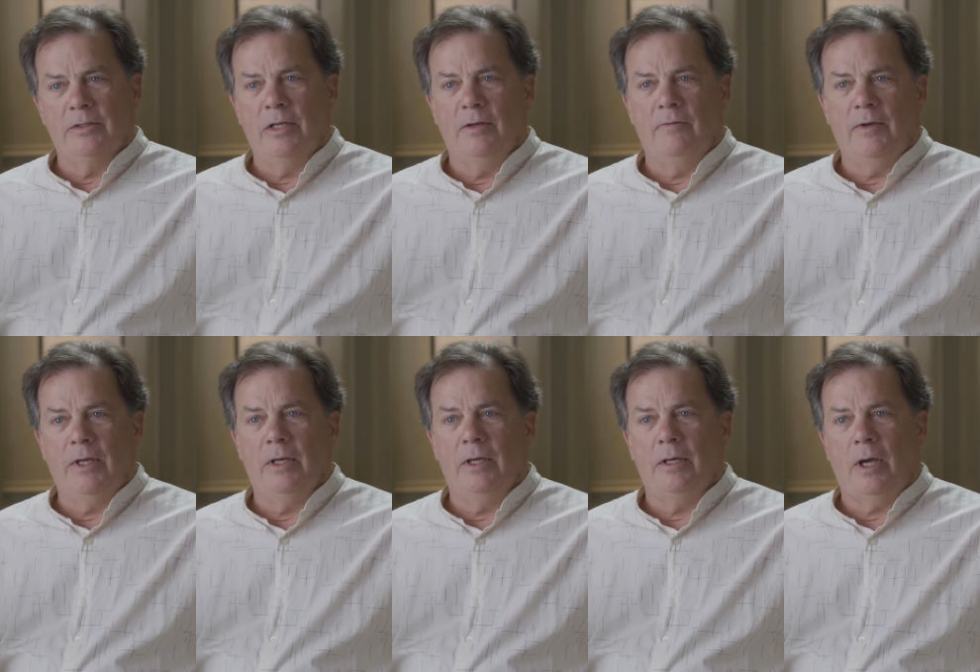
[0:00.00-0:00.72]

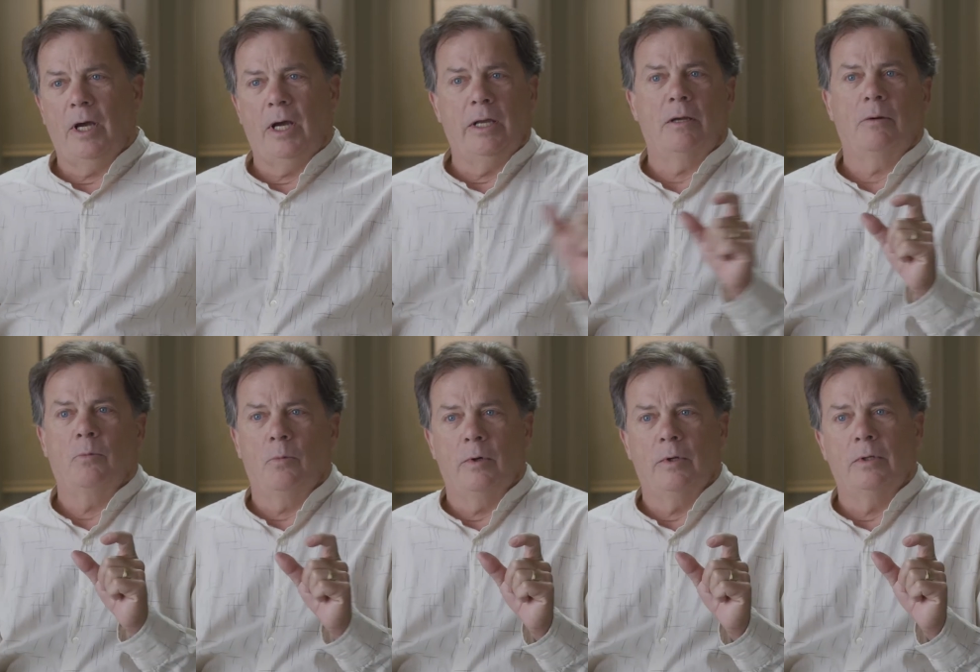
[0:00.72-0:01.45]
TV, I
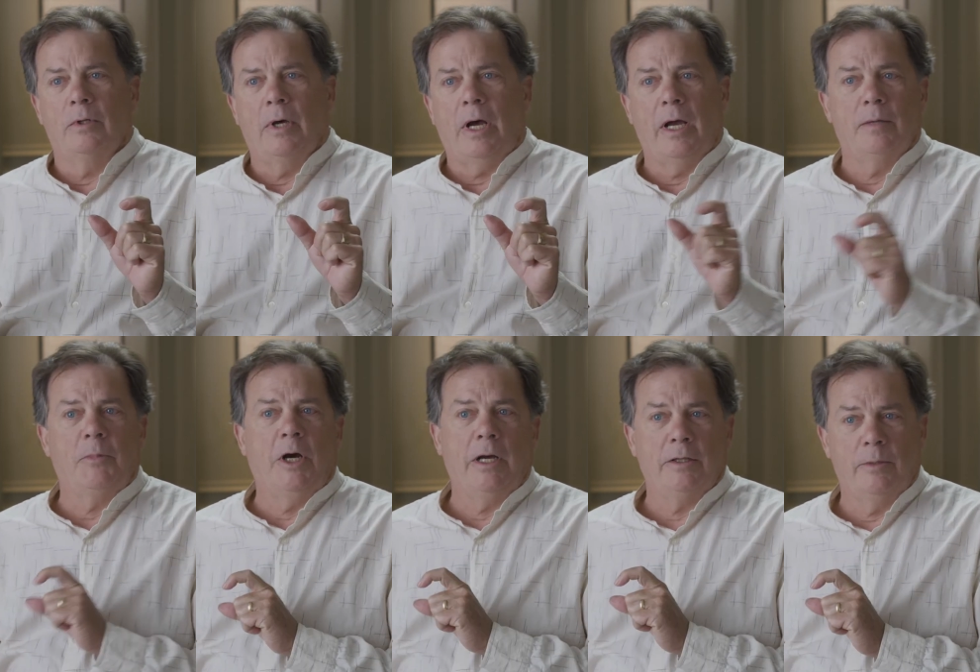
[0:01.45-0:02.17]
would
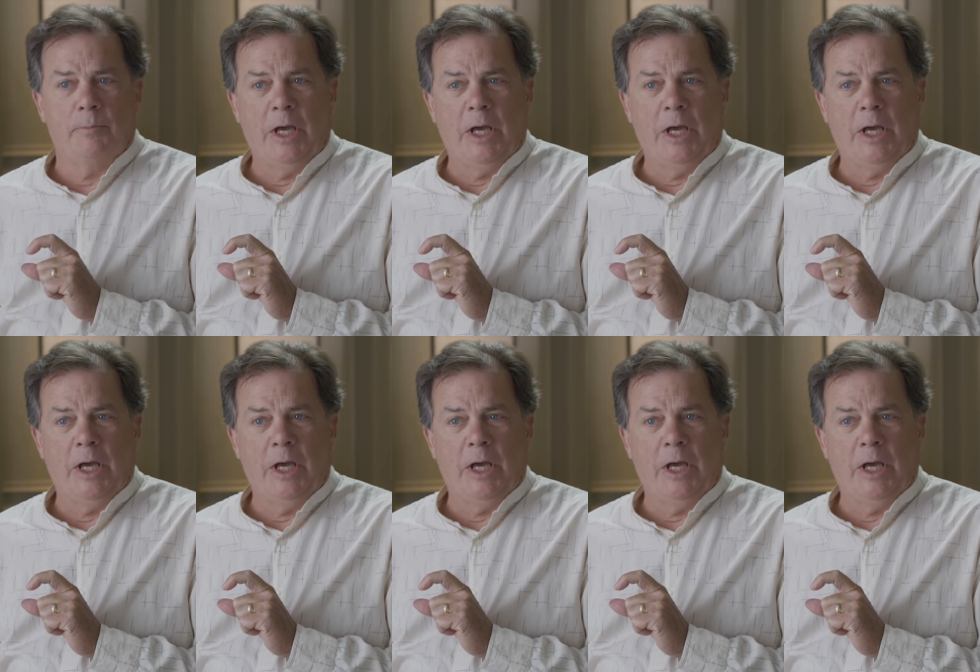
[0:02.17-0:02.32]
hide behind the